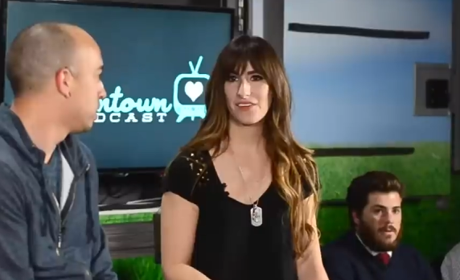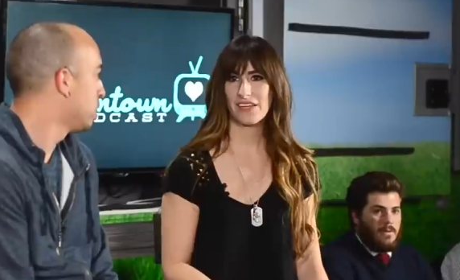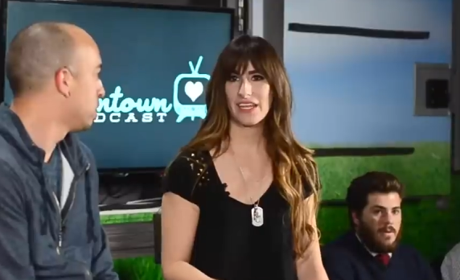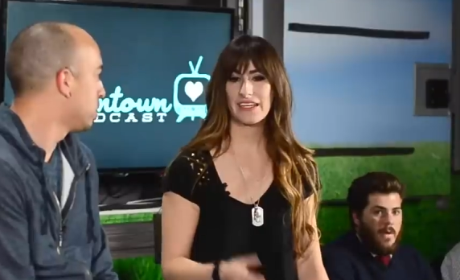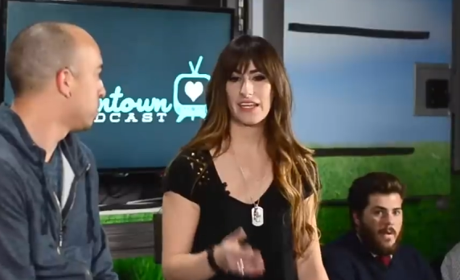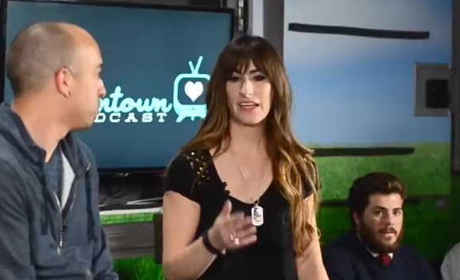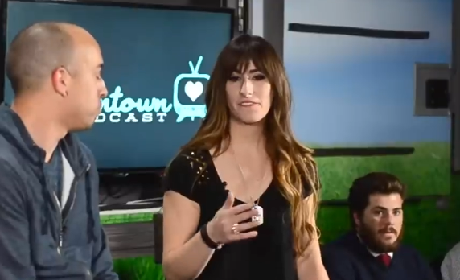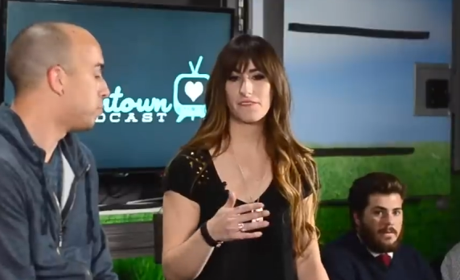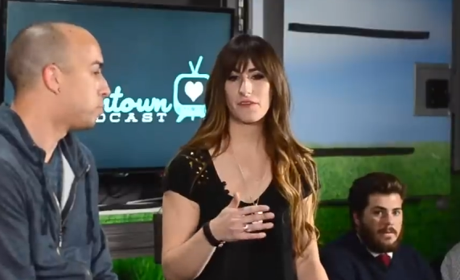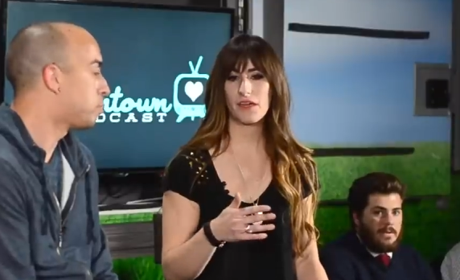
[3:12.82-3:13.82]
Speaker 1: Great, and it
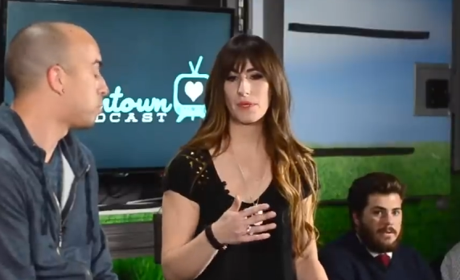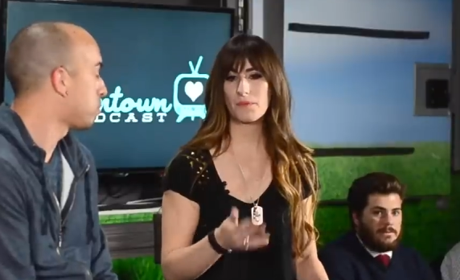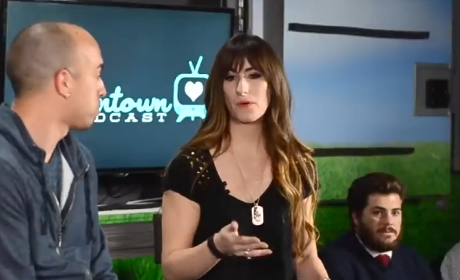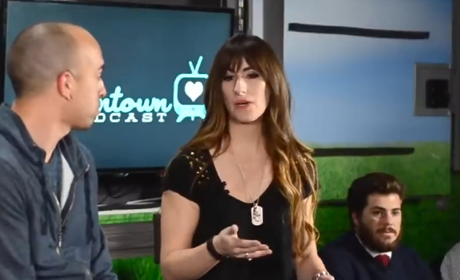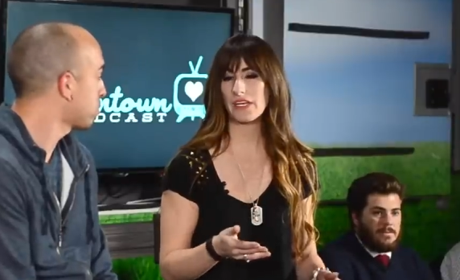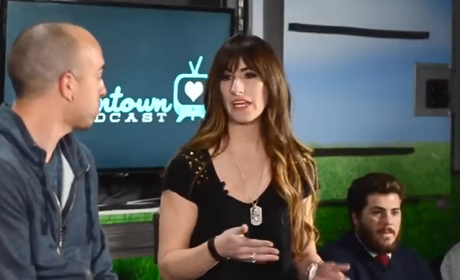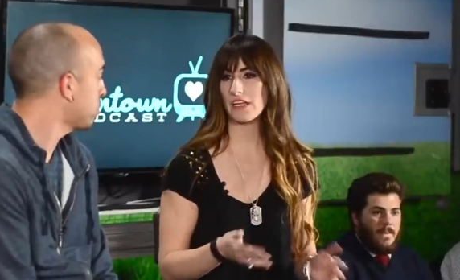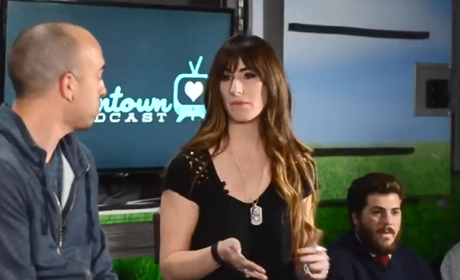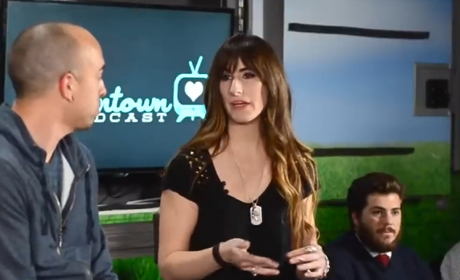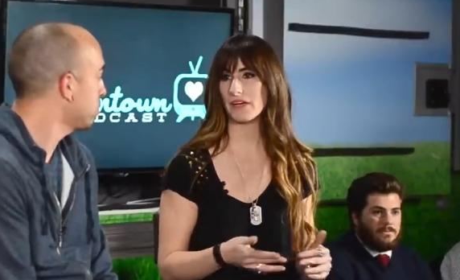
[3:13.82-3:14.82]
people want to
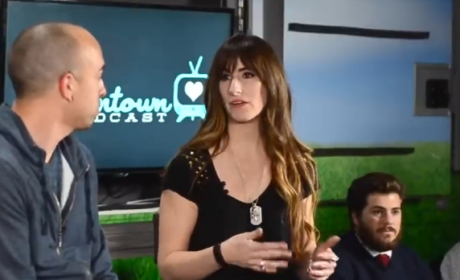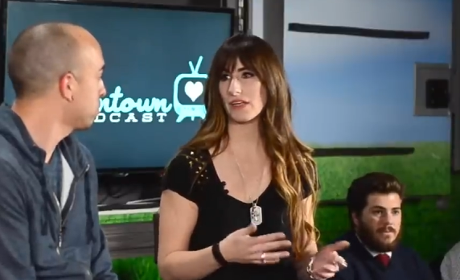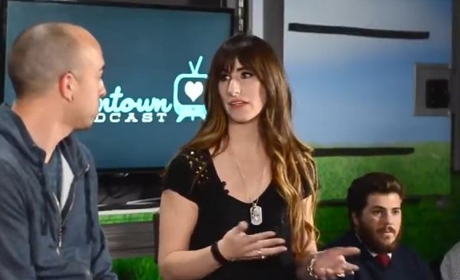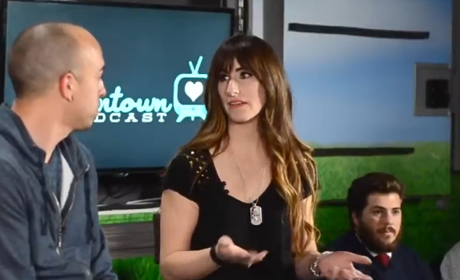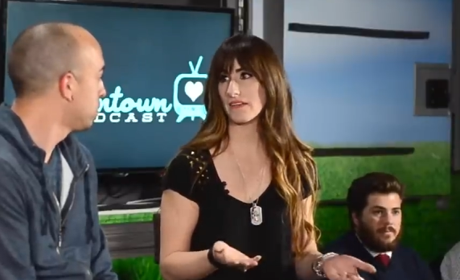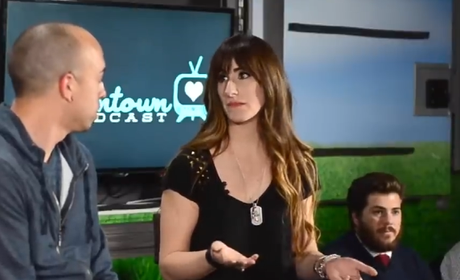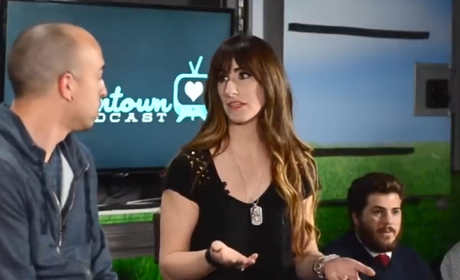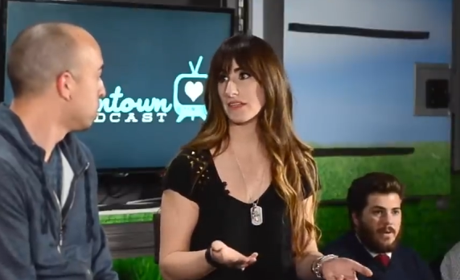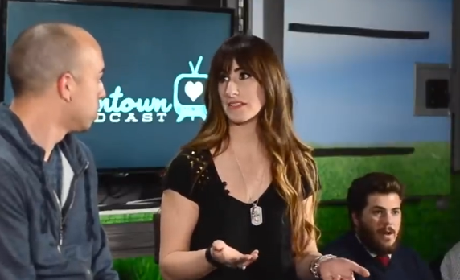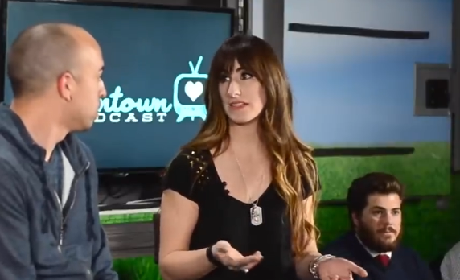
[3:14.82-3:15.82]
help out in some of
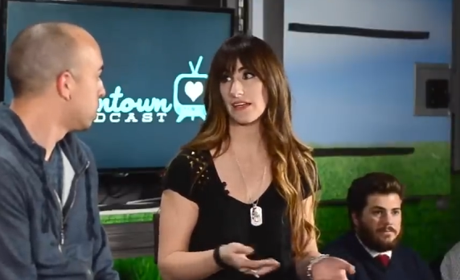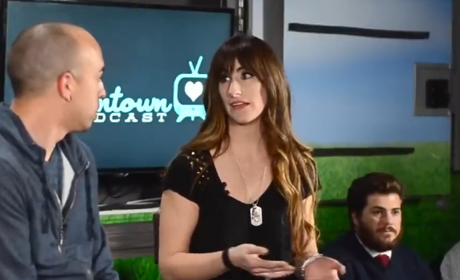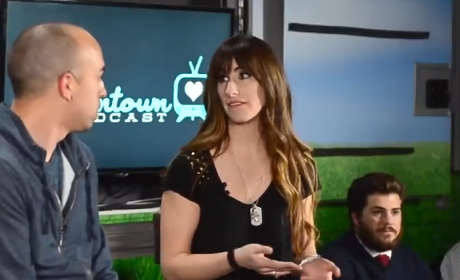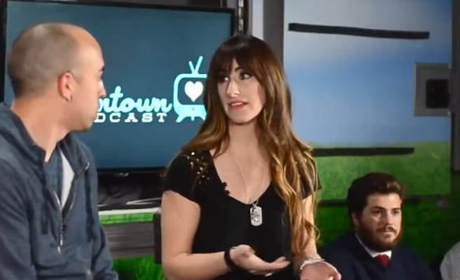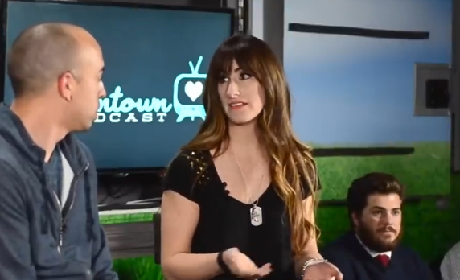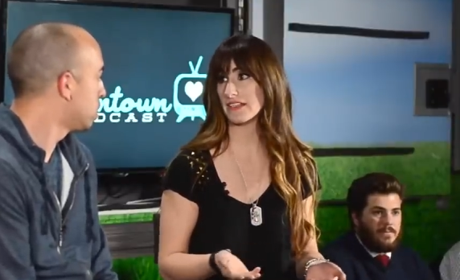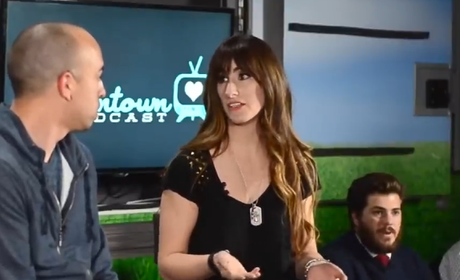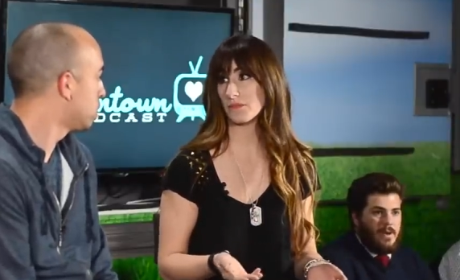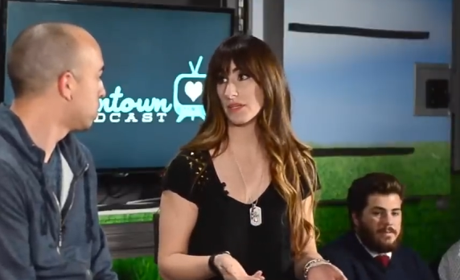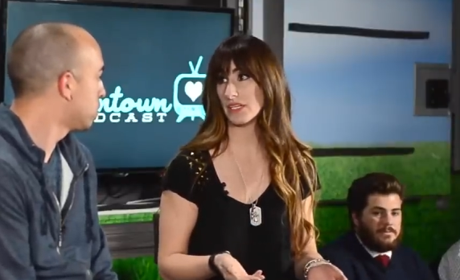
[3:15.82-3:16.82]
these events that
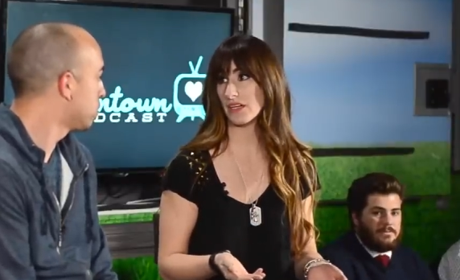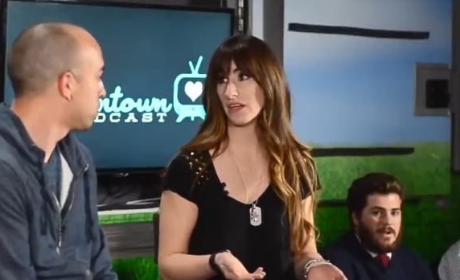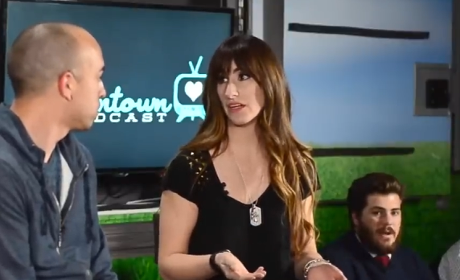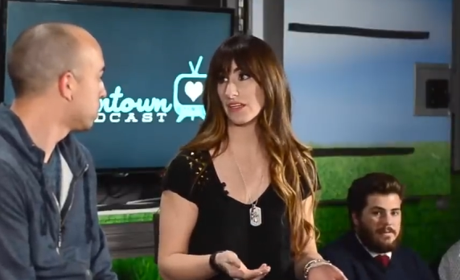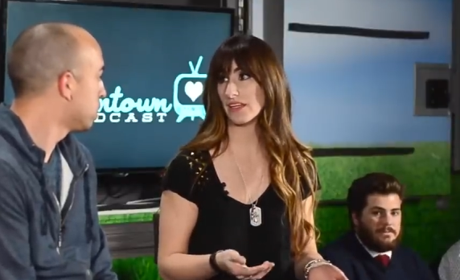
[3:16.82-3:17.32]
you're putting on.